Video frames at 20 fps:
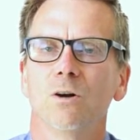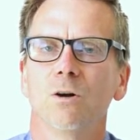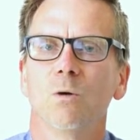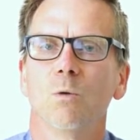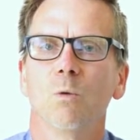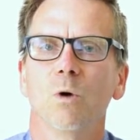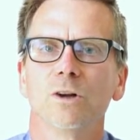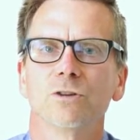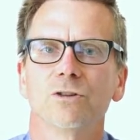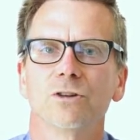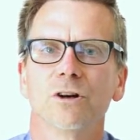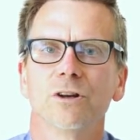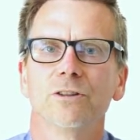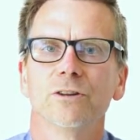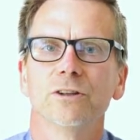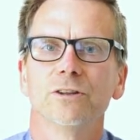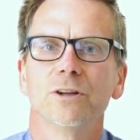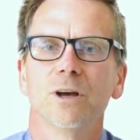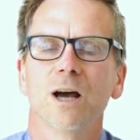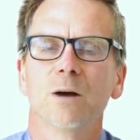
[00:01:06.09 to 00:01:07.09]
What's on
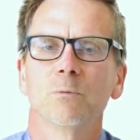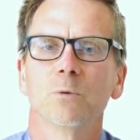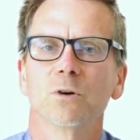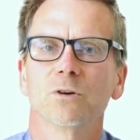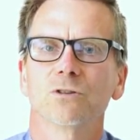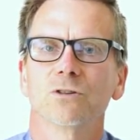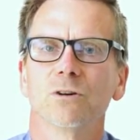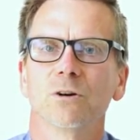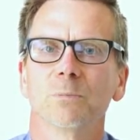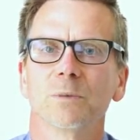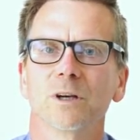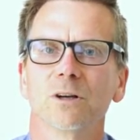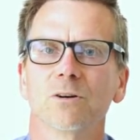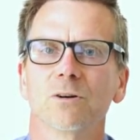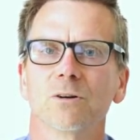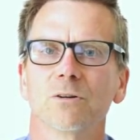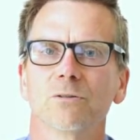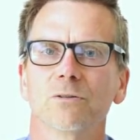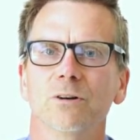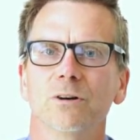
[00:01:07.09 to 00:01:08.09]
the downward sloping
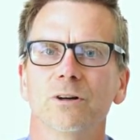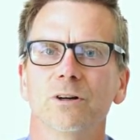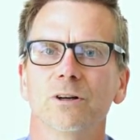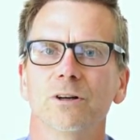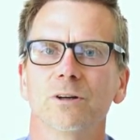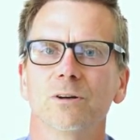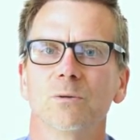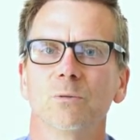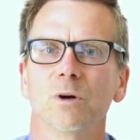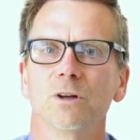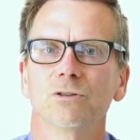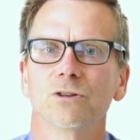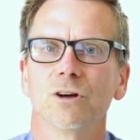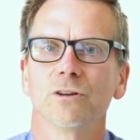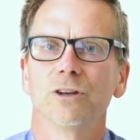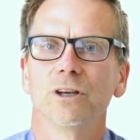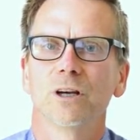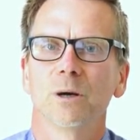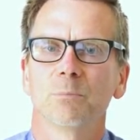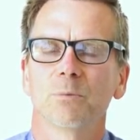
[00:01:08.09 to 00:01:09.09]
curve? What's
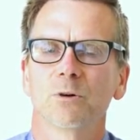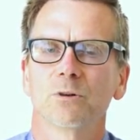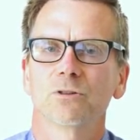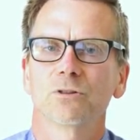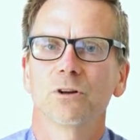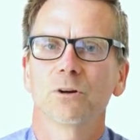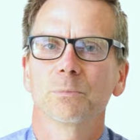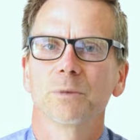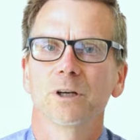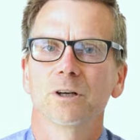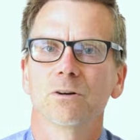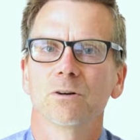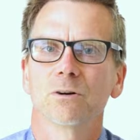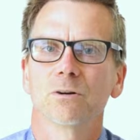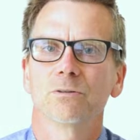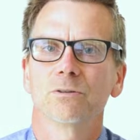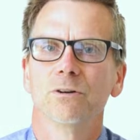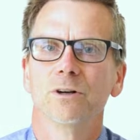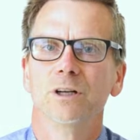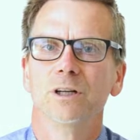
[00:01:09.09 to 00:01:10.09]
on the upward sloping
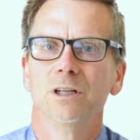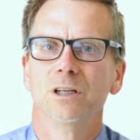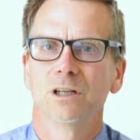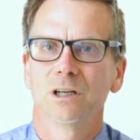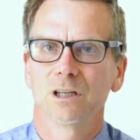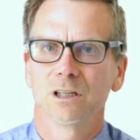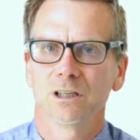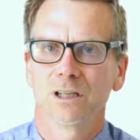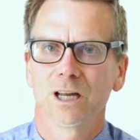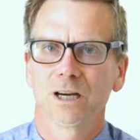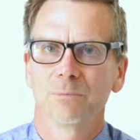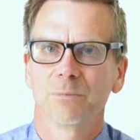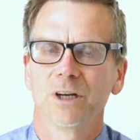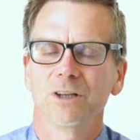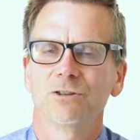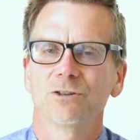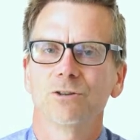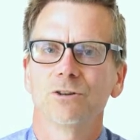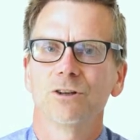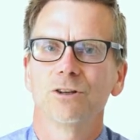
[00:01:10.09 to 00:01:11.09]
curve? A lot of my
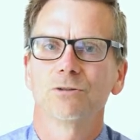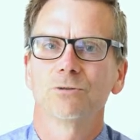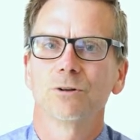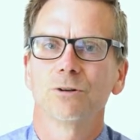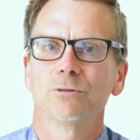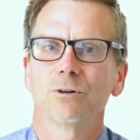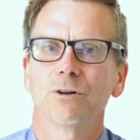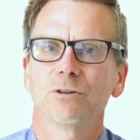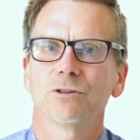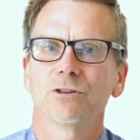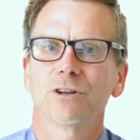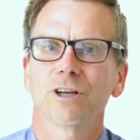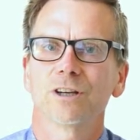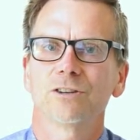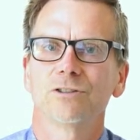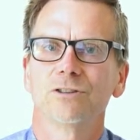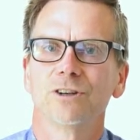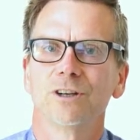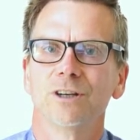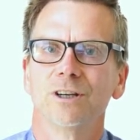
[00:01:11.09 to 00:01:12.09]
students reverse
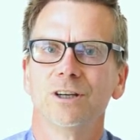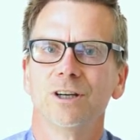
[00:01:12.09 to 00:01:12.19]
this.